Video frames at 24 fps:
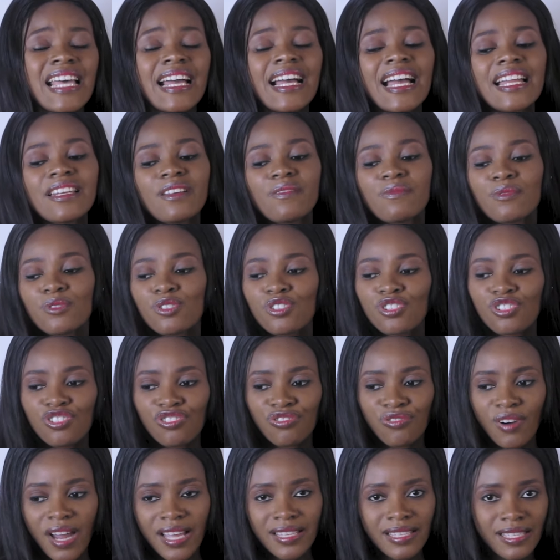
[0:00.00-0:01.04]
I can even
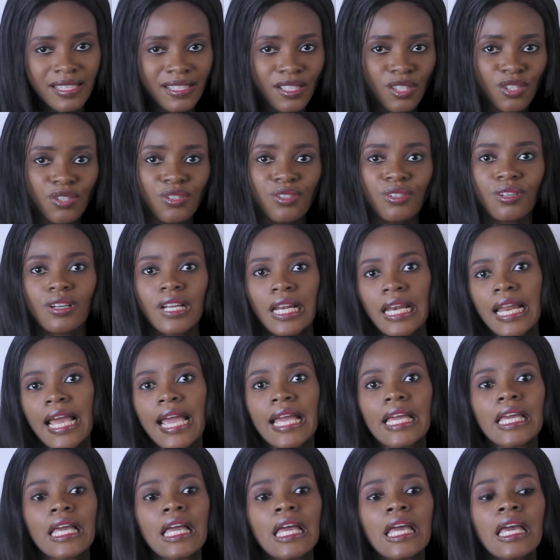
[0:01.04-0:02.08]
transition,
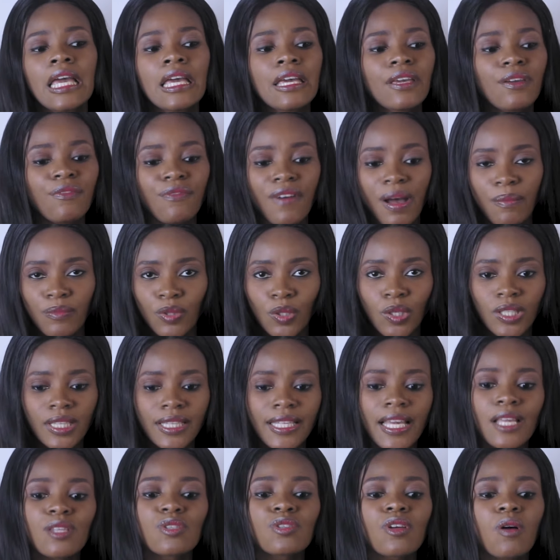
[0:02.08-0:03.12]
like, if I'm not
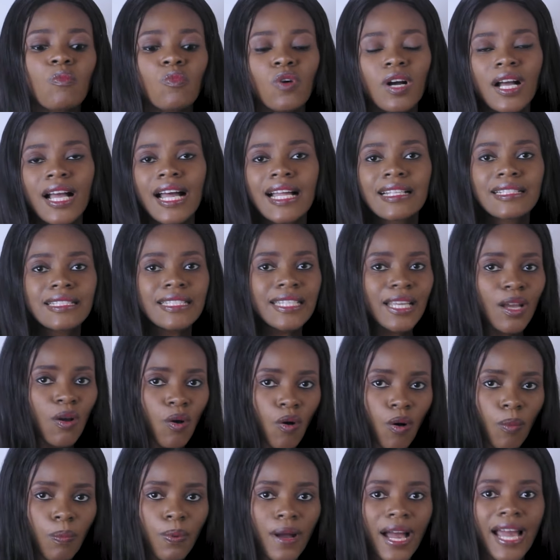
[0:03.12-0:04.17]
there, someone can
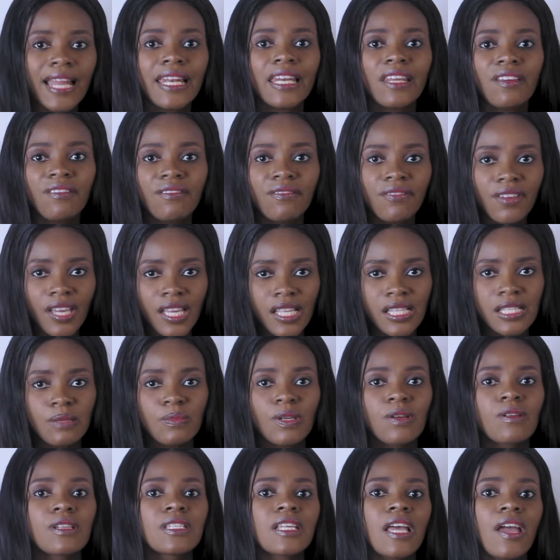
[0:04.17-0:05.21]
take up an event
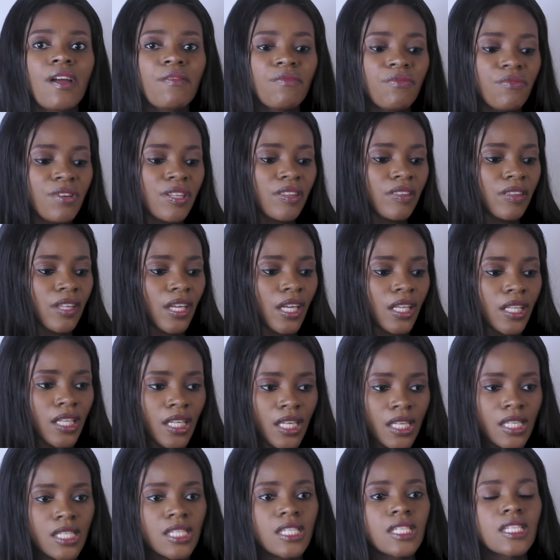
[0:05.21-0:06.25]
because everything
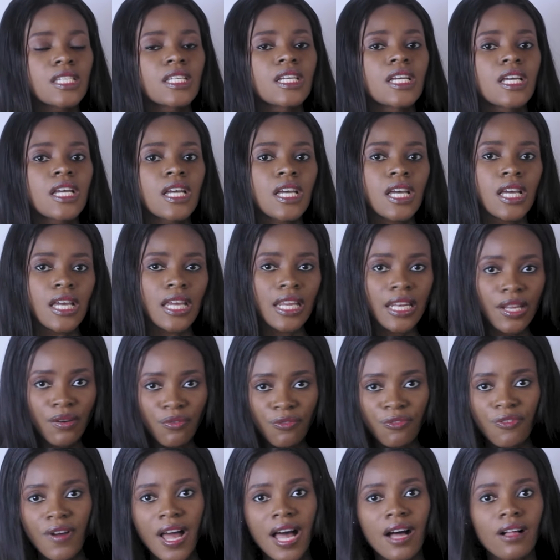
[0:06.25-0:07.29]
is in a
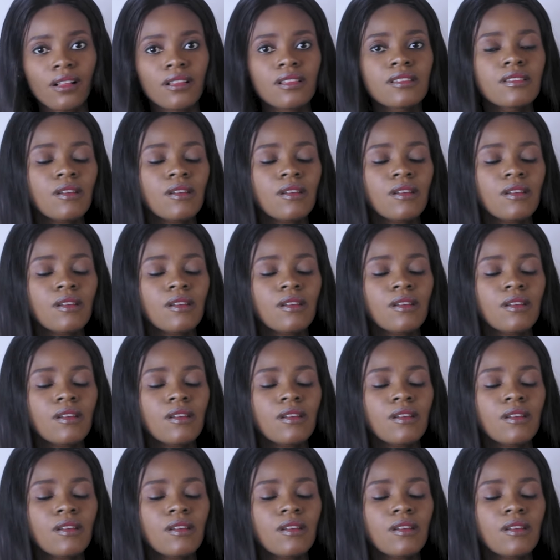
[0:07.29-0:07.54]
file.